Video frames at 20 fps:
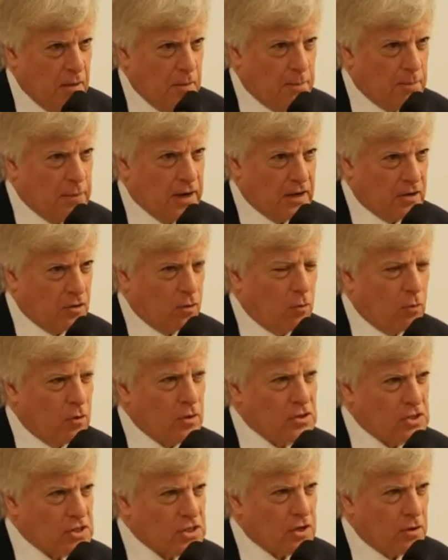but
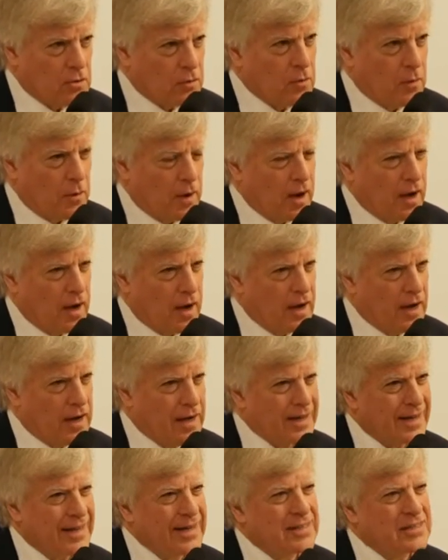also
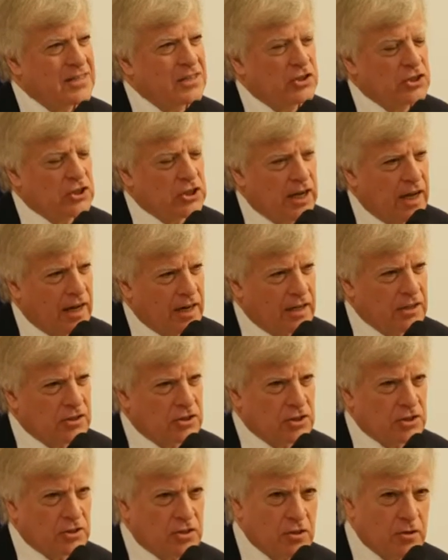it's a challenge
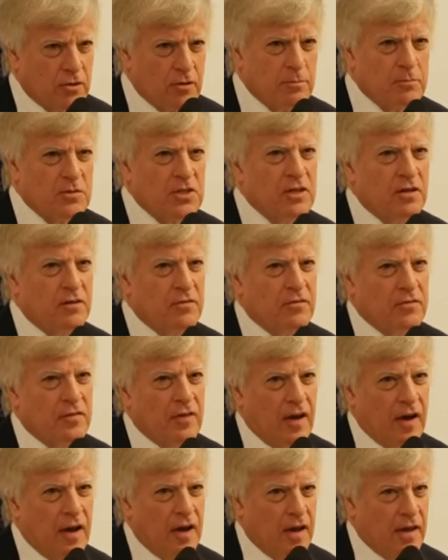in terms of
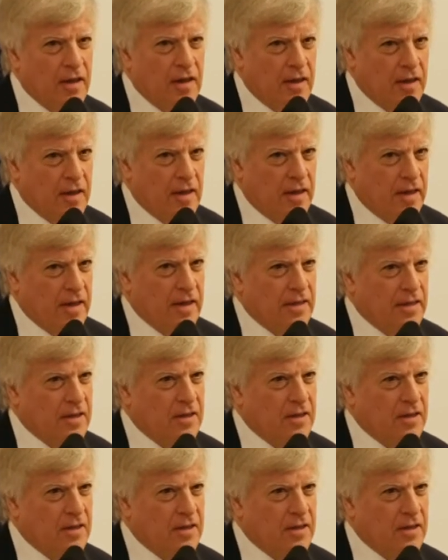the